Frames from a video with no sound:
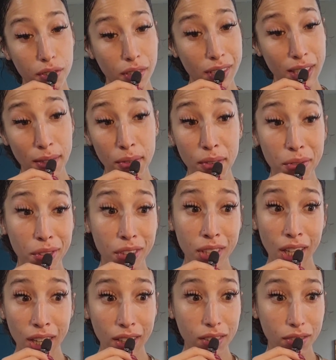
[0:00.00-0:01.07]
Because even if they're
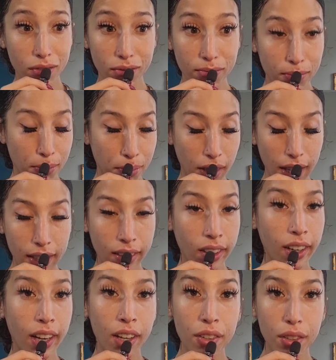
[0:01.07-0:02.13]
not lighting a
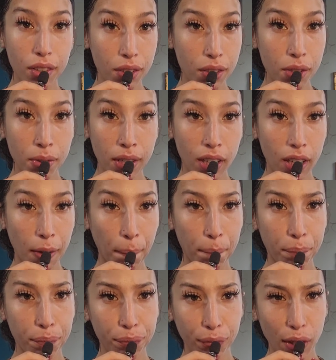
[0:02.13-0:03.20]
candle and doing it,
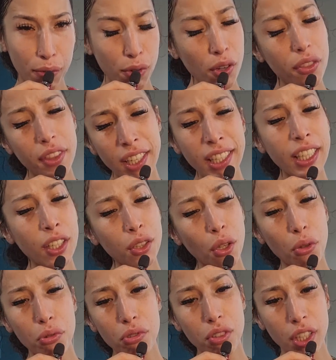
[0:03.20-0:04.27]
if you're thinking
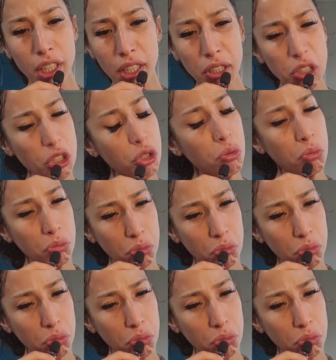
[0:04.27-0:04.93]
those things,